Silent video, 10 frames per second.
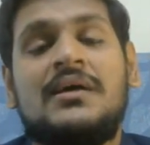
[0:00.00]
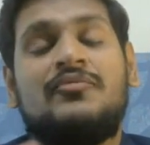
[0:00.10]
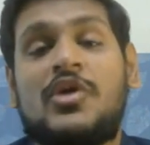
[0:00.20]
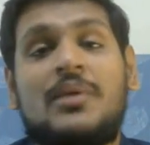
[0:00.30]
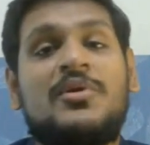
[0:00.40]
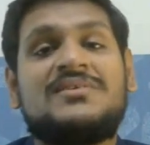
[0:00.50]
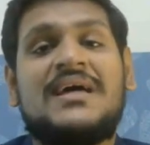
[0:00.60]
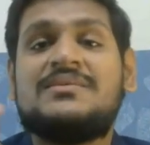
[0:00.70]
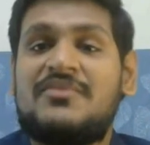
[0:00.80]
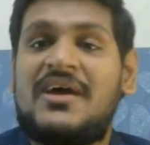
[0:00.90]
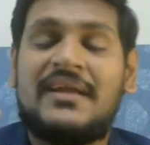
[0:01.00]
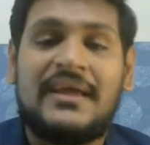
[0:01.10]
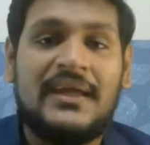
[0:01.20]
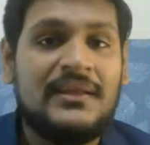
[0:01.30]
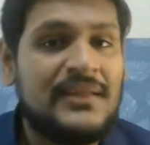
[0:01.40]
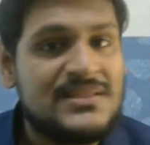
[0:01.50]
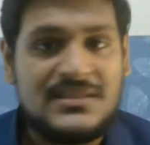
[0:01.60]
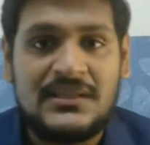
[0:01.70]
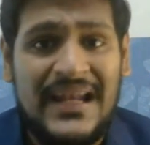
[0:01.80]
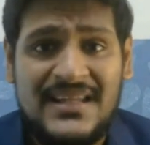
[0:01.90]
for computer science we are taking
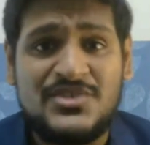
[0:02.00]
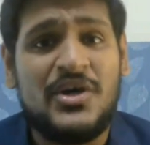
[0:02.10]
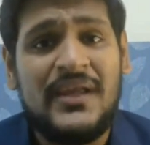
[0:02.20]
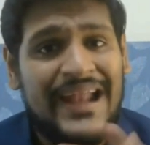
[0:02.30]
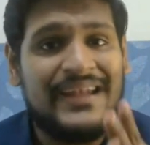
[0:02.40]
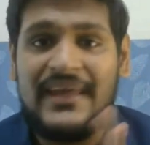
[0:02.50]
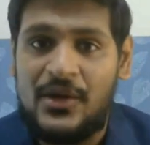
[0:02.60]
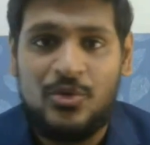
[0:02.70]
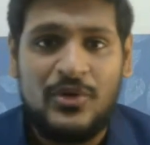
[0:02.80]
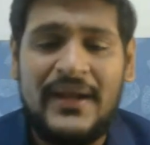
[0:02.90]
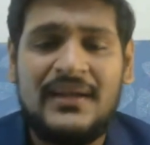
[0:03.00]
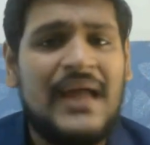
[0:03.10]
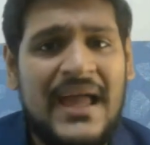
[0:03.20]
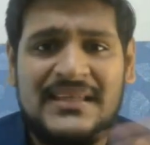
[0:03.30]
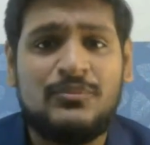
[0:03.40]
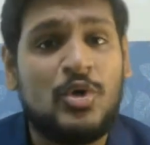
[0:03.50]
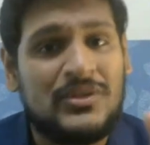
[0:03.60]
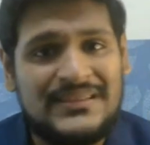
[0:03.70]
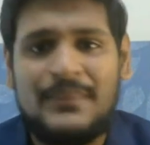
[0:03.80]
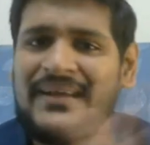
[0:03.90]
this that is your ntro right I,
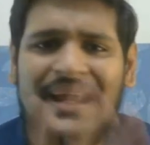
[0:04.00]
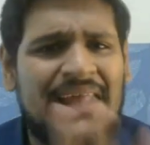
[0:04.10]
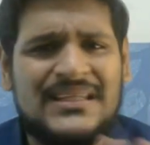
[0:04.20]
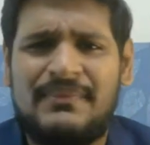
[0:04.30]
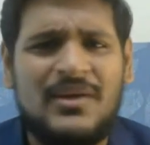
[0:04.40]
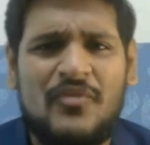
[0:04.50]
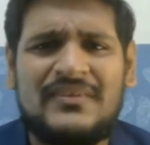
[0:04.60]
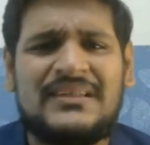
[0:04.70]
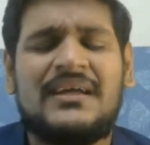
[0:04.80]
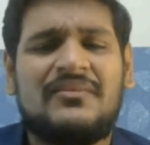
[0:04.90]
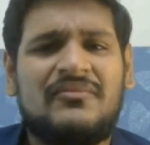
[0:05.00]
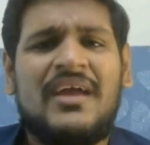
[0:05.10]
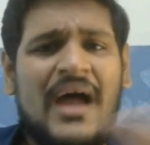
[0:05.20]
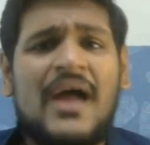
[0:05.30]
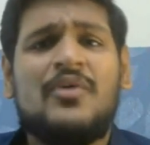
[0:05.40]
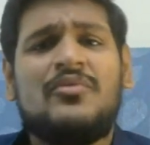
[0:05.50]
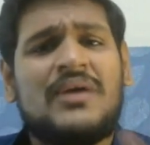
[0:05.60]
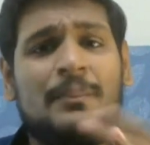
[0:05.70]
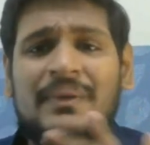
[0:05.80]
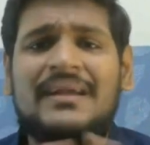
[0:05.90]
both cbt and igp obviously we have
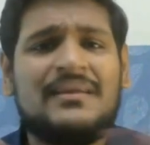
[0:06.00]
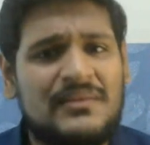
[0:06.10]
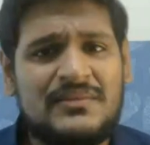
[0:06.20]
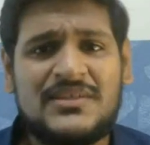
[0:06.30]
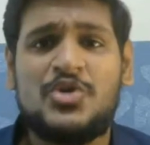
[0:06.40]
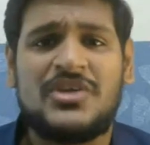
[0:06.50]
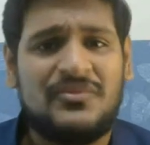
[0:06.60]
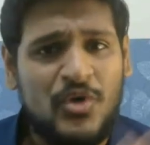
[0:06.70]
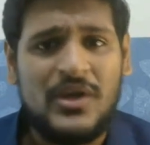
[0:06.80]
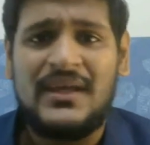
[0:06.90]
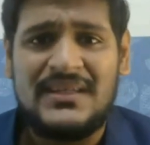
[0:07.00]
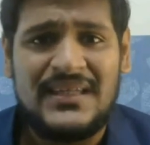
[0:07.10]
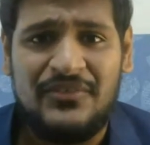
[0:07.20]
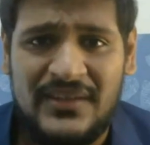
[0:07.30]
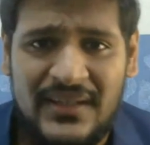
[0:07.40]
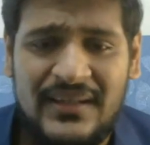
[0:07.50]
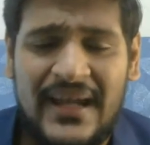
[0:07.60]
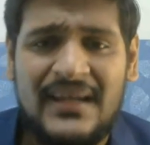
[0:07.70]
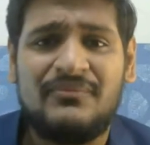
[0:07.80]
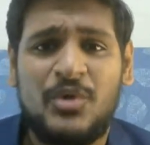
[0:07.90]
complete solution for each and everything,
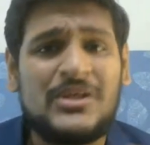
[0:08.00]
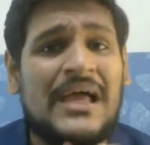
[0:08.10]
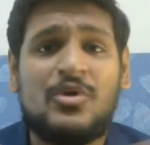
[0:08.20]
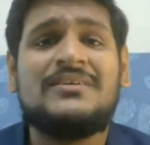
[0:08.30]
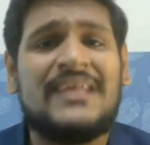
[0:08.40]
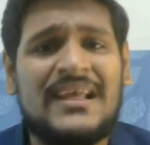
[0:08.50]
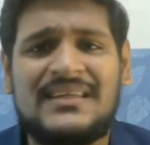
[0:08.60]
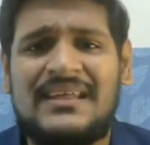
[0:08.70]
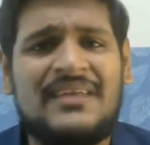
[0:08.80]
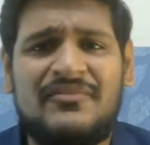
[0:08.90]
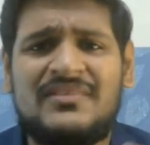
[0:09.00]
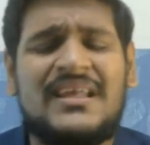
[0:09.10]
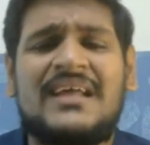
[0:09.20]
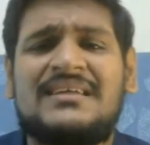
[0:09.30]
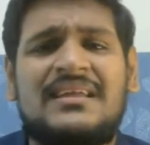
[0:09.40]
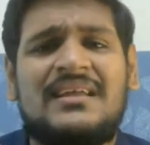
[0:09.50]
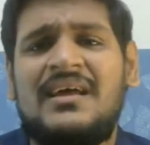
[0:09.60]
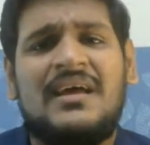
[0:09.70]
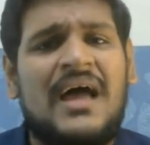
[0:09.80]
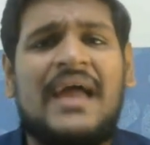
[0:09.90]
right? Because I want selection and selection is,
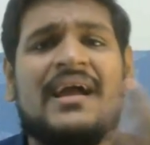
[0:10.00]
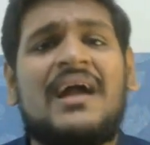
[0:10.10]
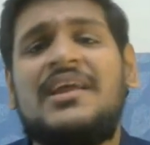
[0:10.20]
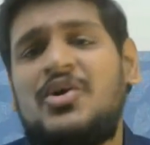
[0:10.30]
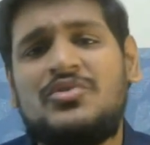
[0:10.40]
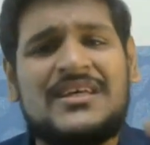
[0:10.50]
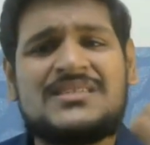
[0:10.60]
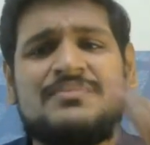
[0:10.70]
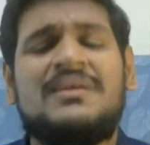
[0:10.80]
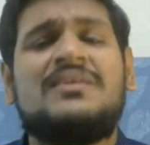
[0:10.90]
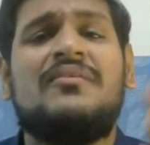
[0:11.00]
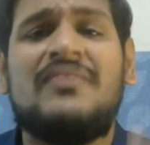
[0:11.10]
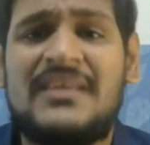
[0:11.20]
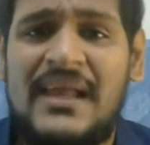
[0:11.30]
I can't give just with, uh, with the